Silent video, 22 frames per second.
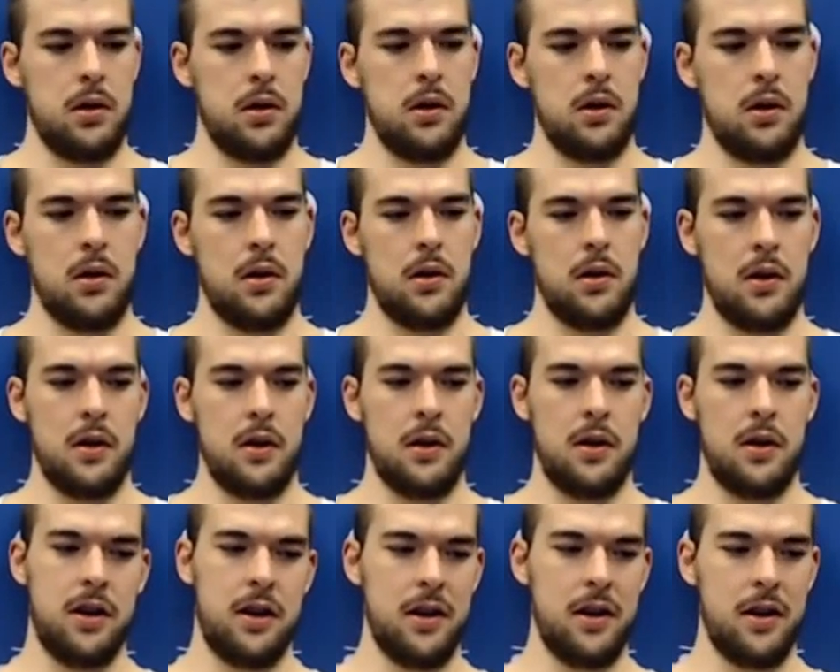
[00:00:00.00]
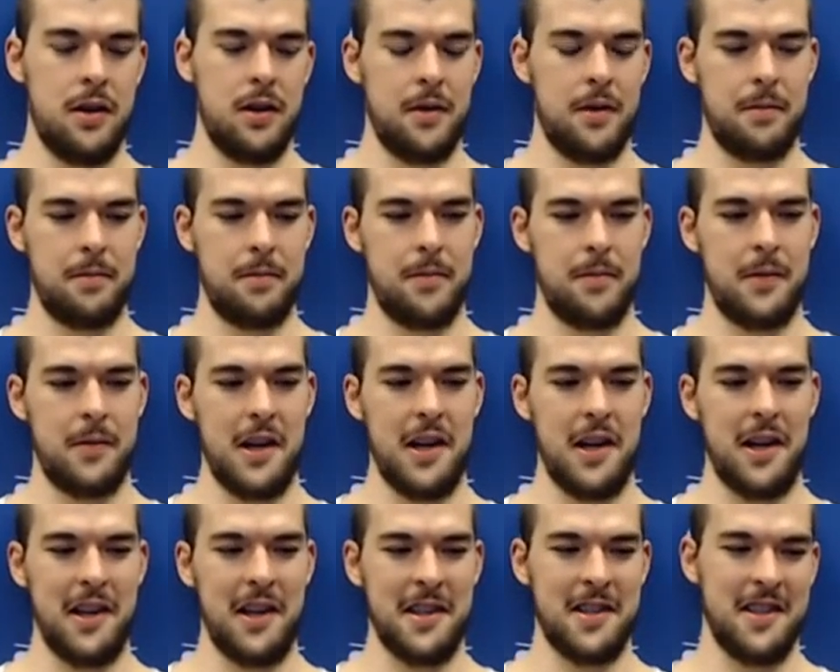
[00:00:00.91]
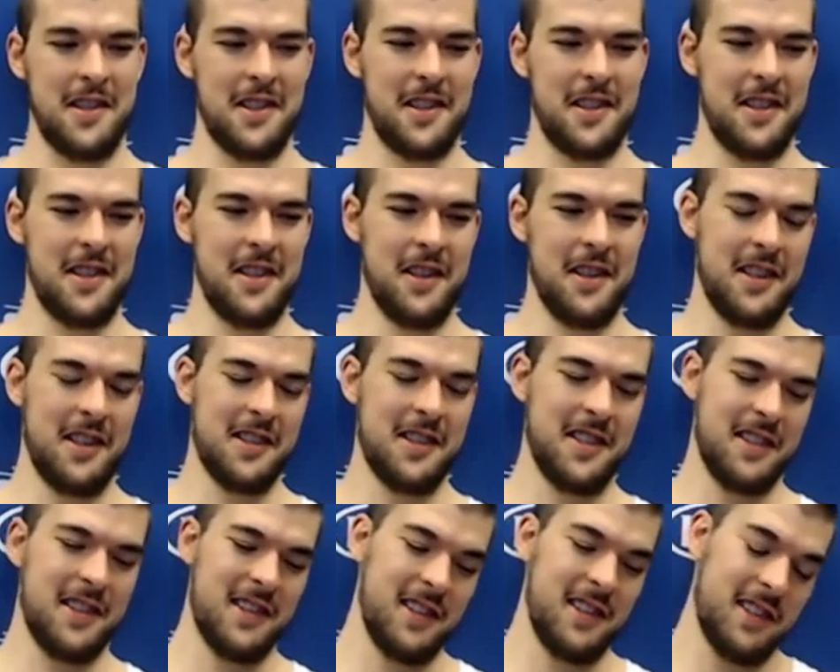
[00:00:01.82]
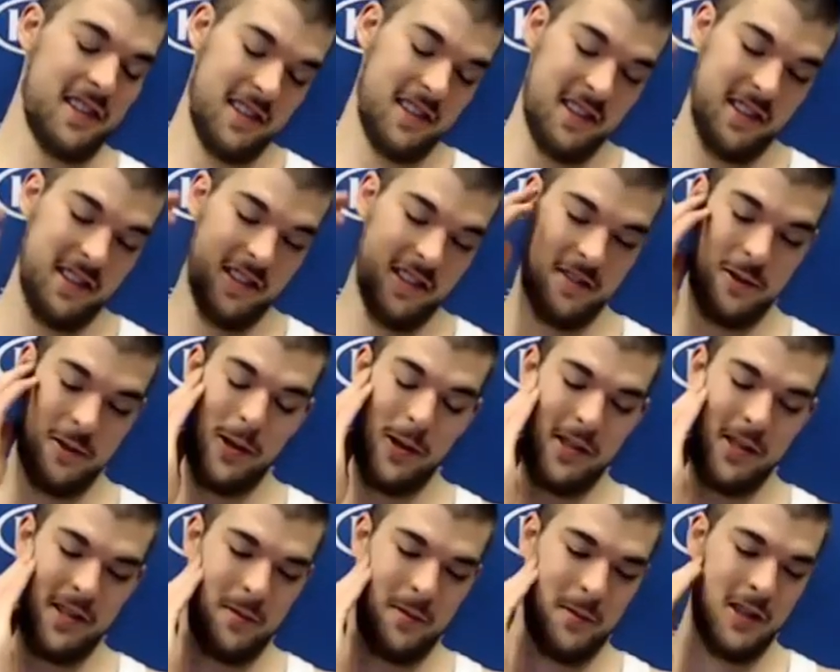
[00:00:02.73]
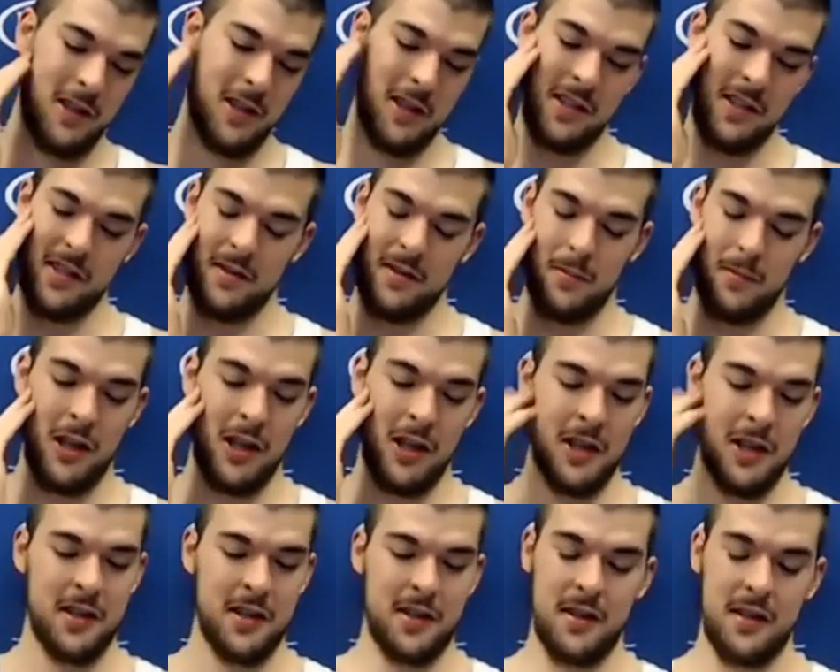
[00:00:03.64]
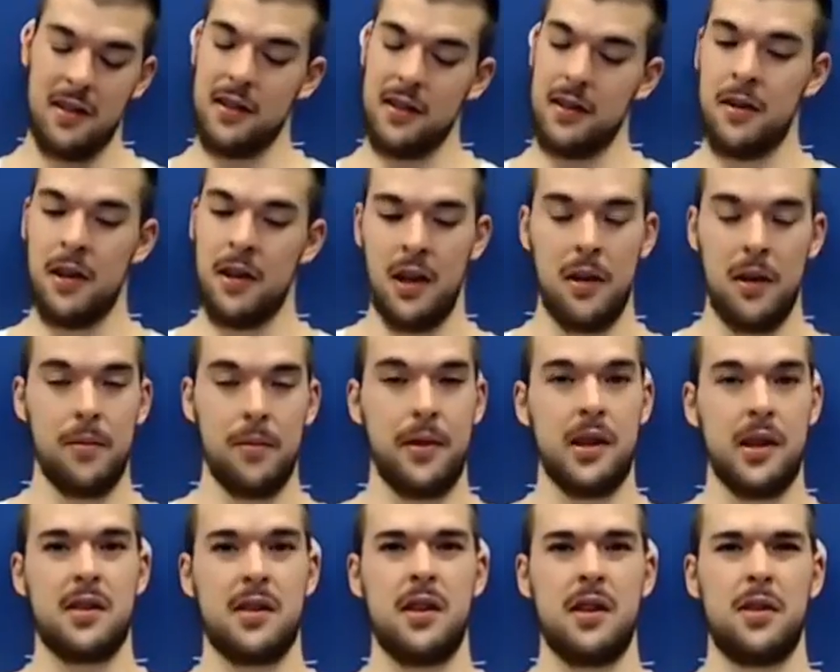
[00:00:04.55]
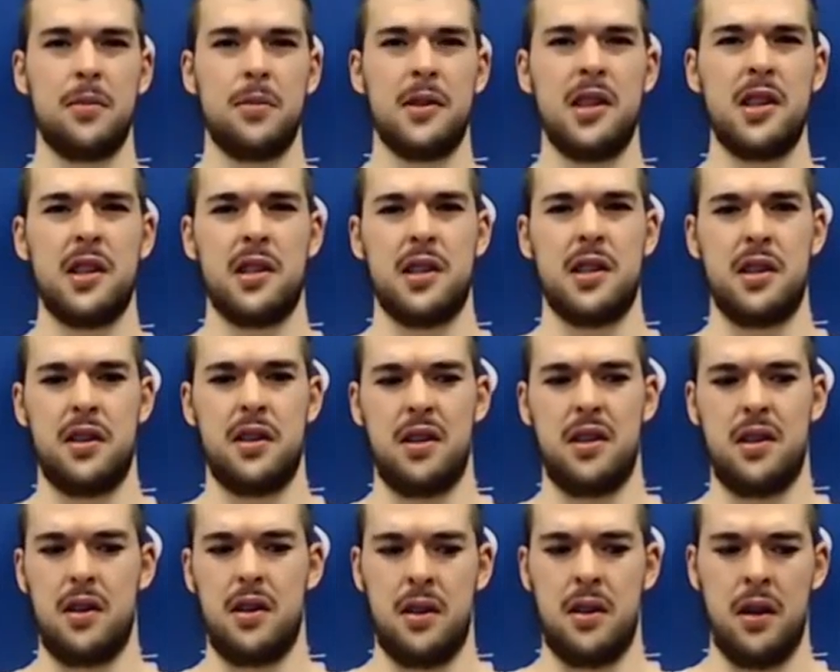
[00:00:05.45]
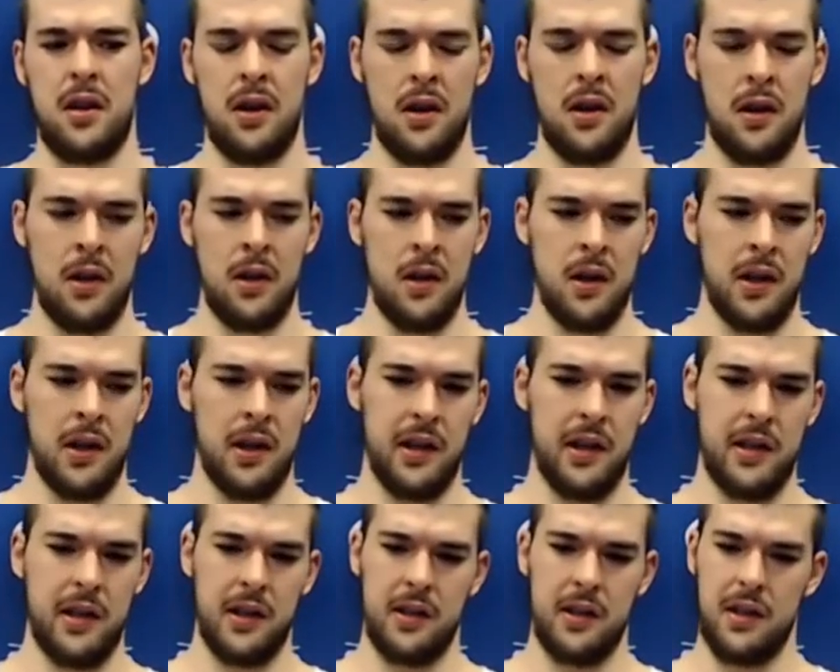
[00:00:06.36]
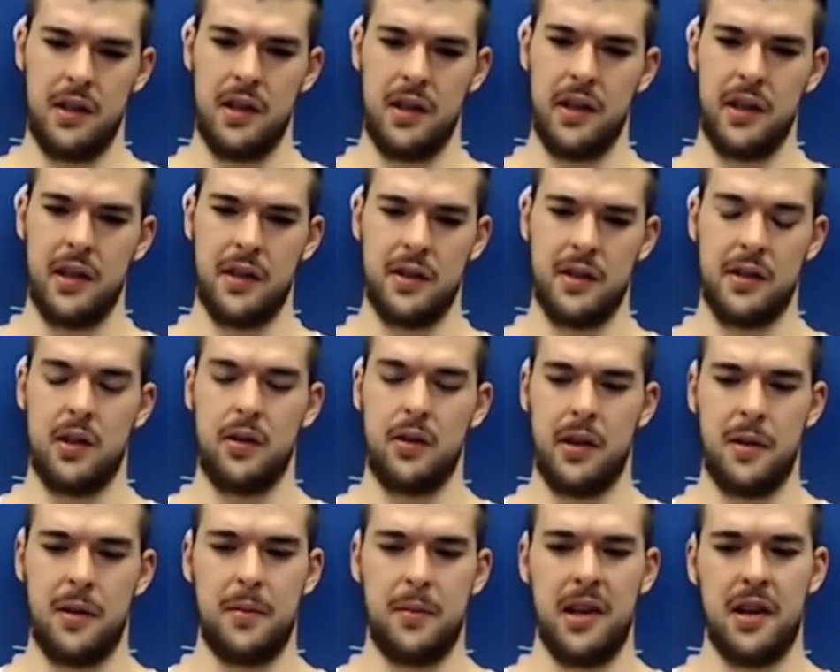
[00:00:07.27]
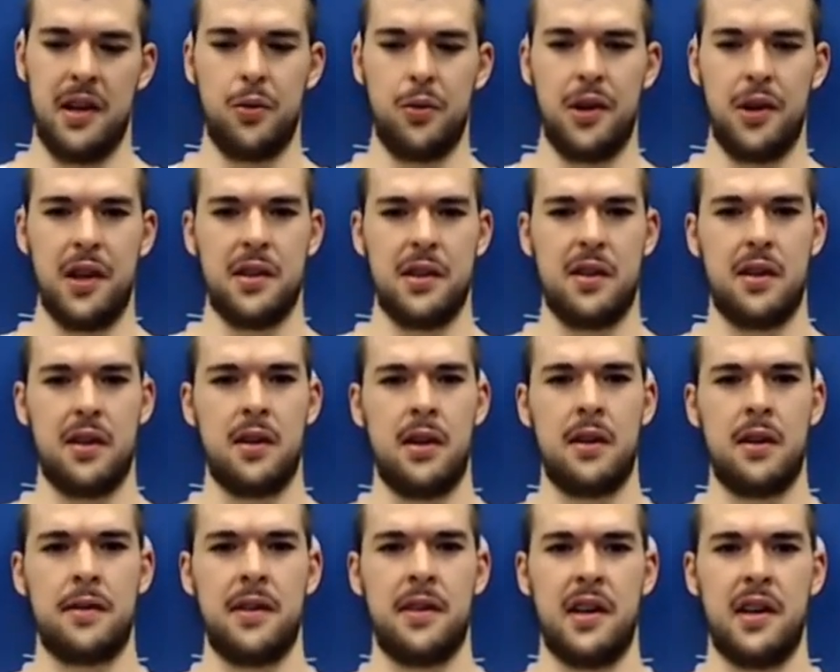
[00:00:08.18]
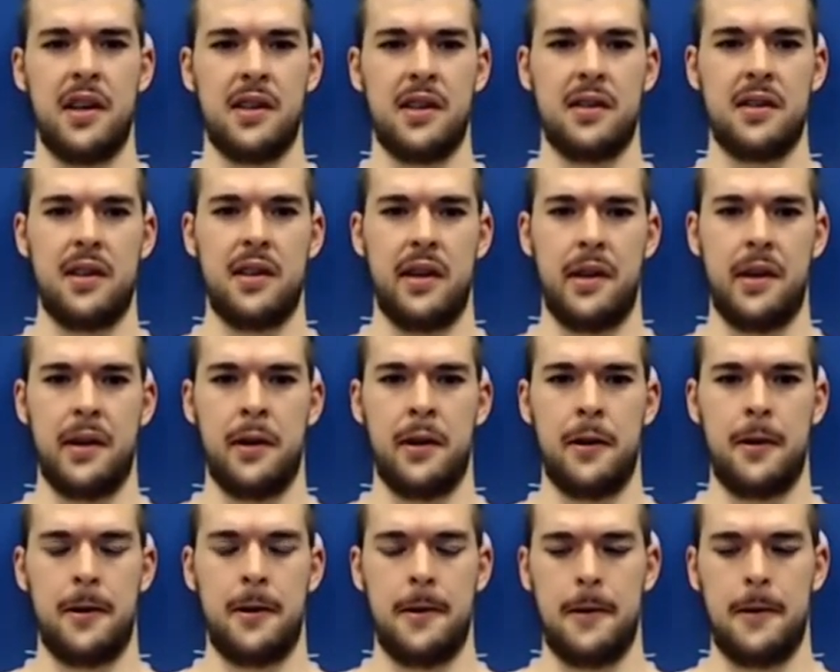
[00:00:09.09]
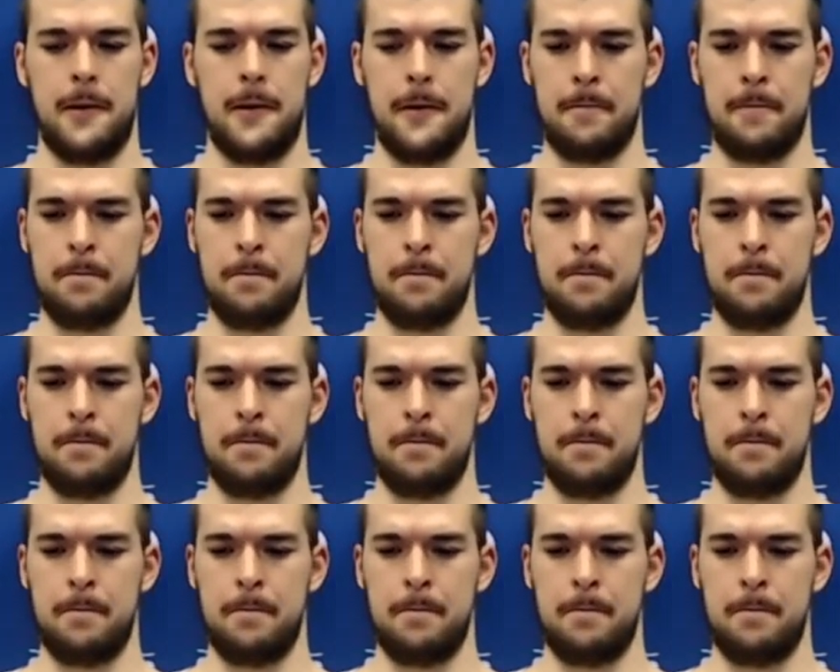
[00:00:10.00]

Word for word: Oh man, that's a that's a t- tough question. Marcus and Marcus uh, brings so much. Uh, he can he can score in many ways on offense and uh,